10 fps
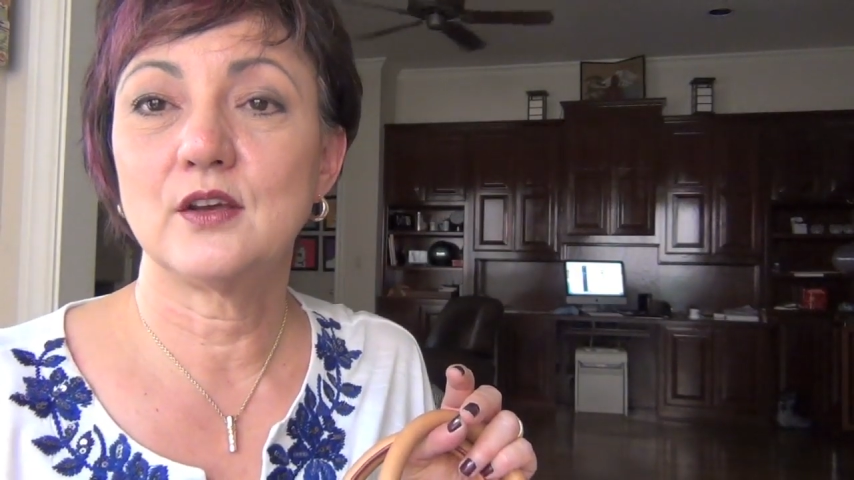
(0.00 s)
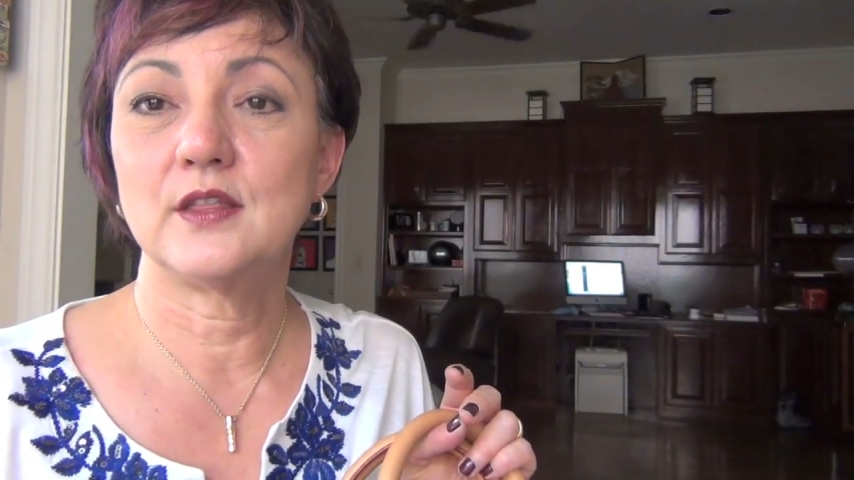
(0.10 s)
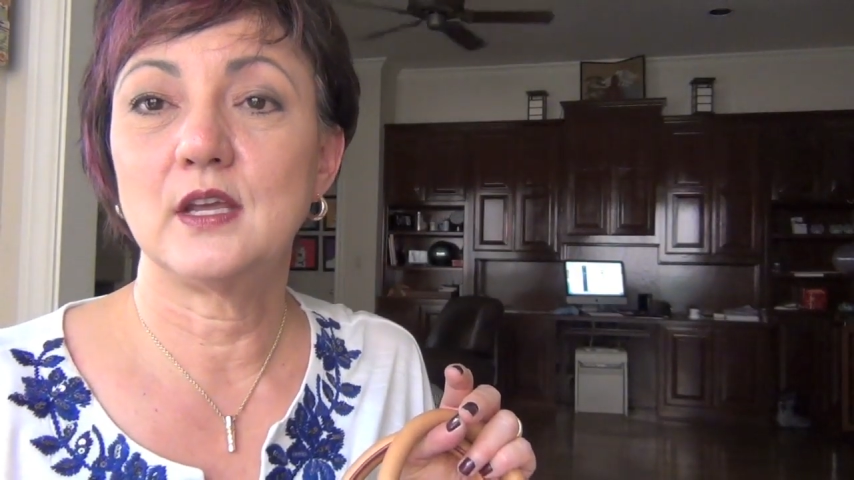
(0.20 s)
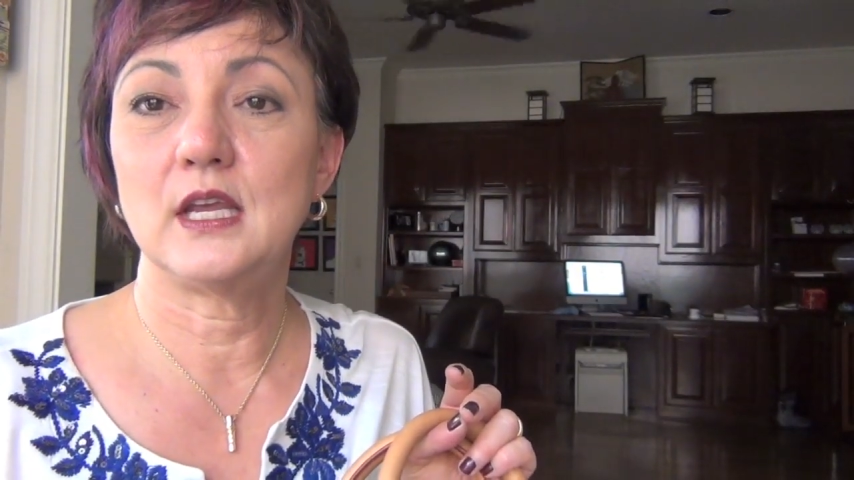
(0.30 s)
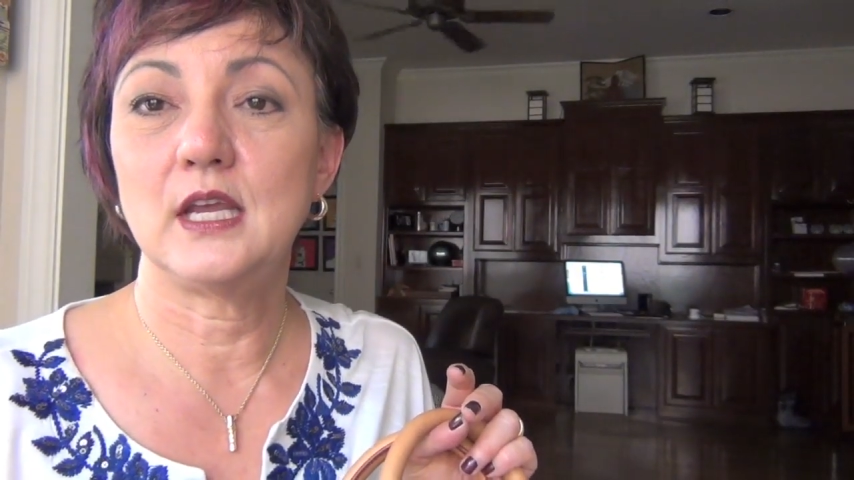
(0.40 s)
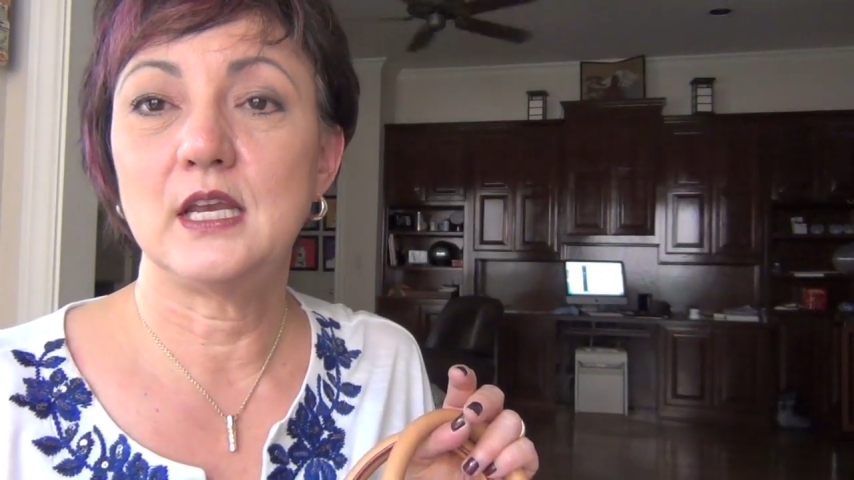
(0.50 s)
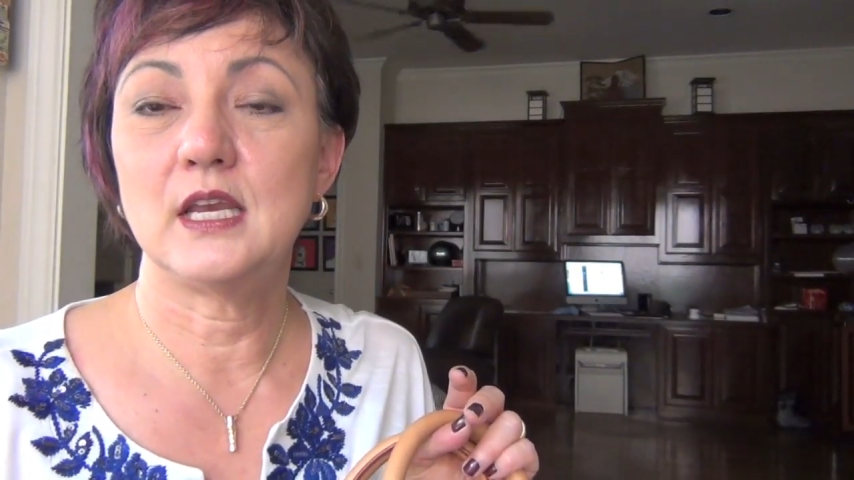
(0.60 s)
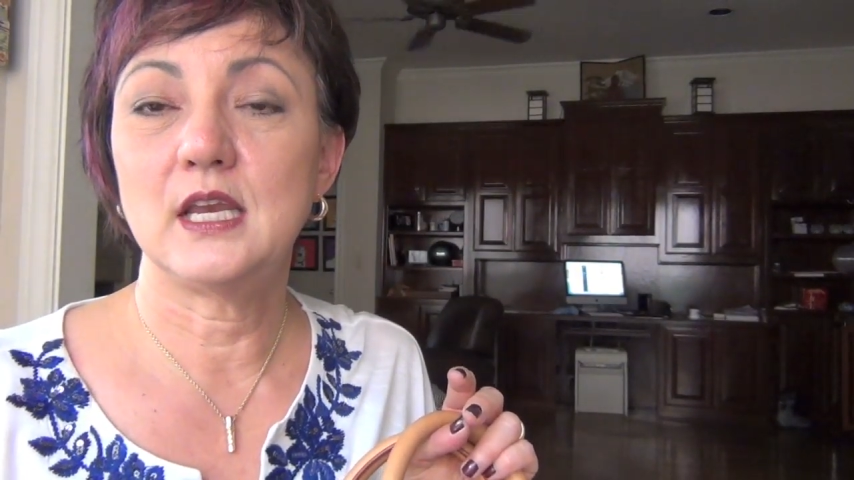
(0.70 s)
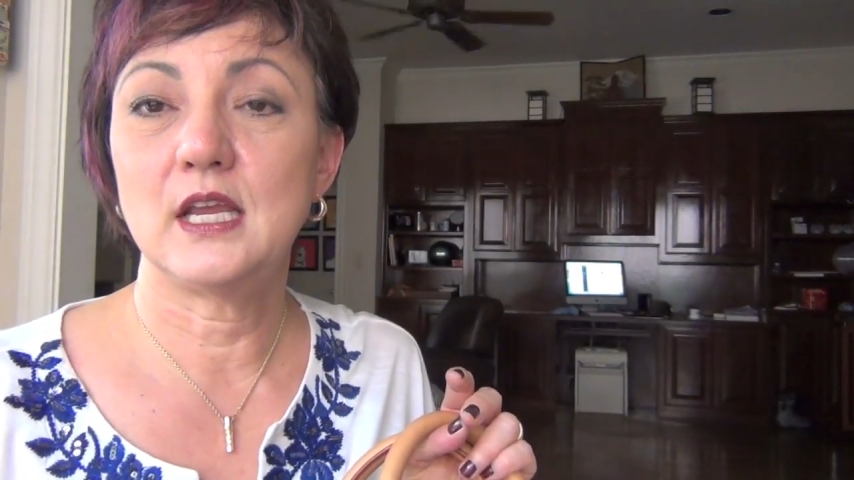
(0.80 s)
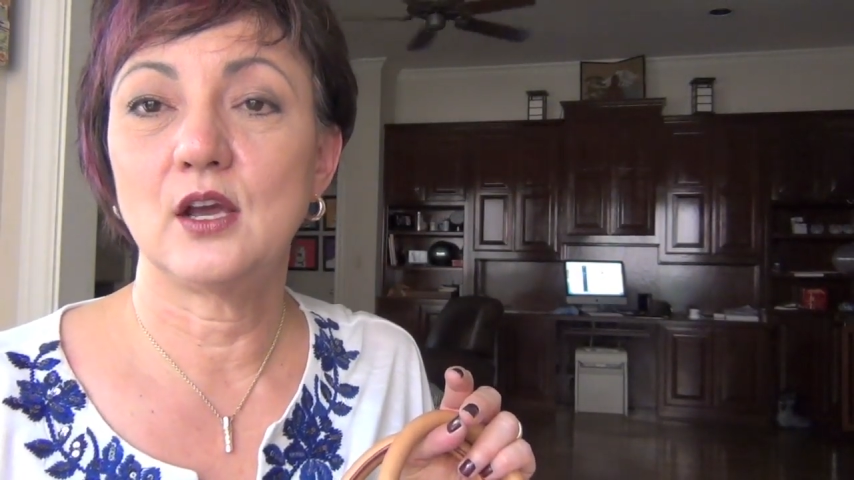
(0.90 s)
on the
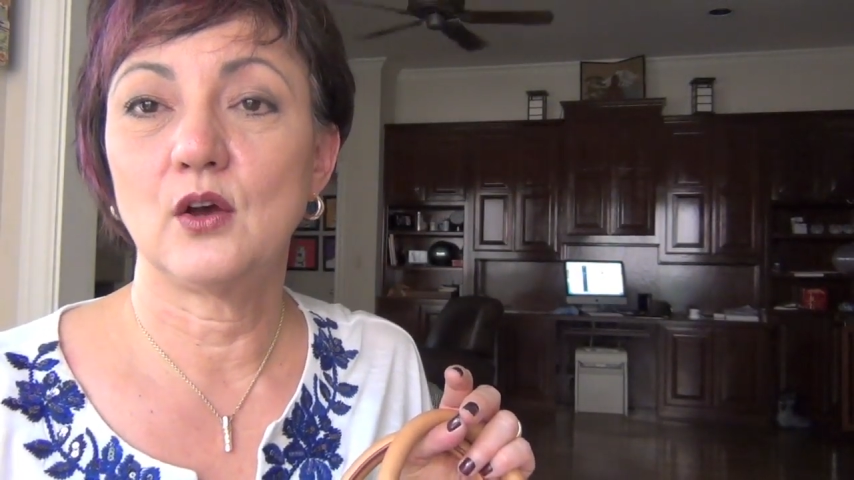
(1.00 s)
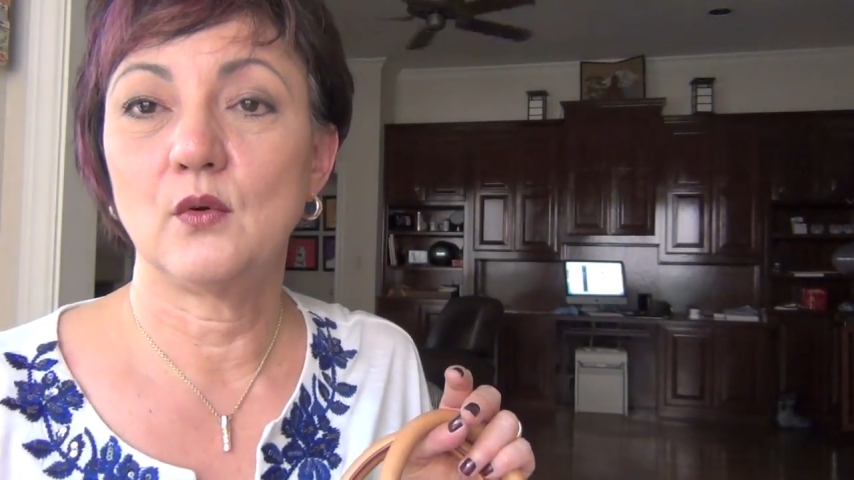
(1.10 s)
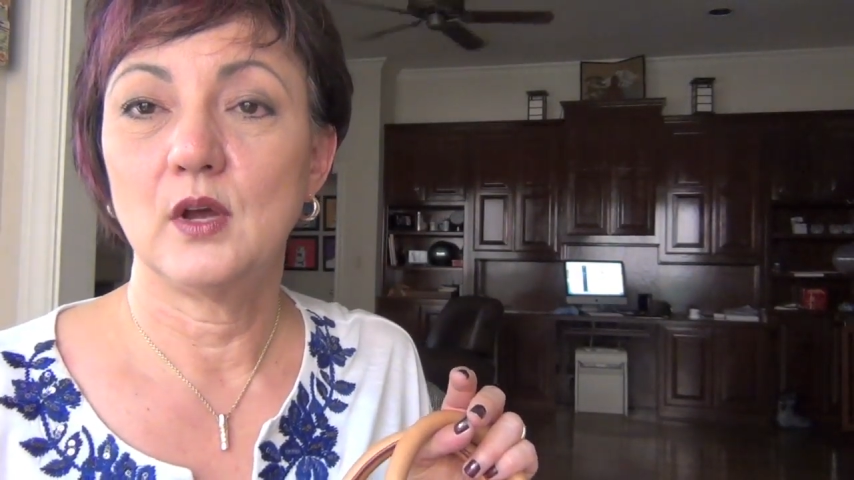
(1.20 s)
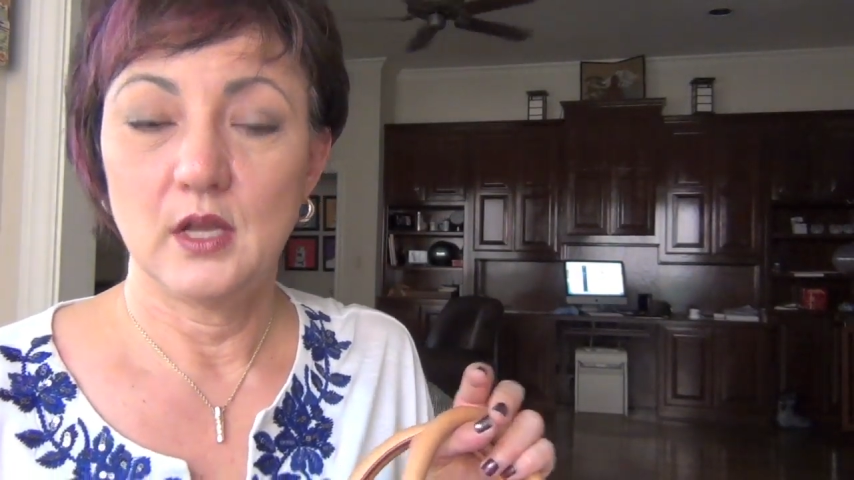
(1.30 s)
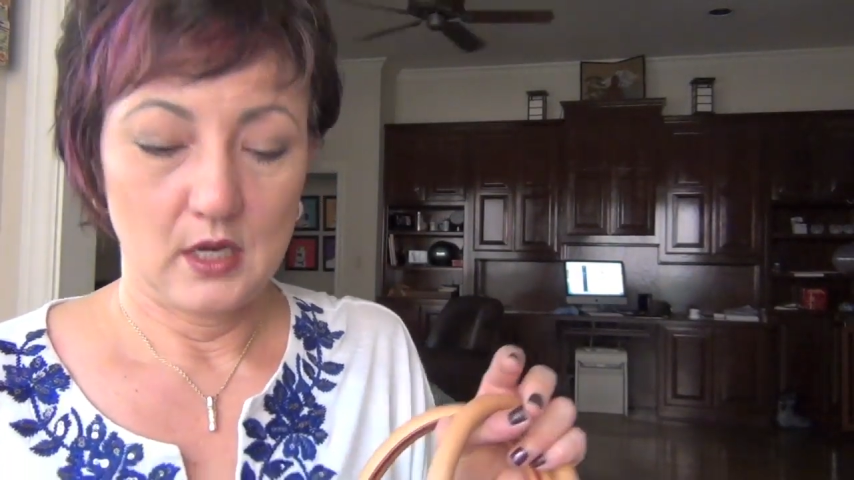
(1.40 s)
Eden Neo,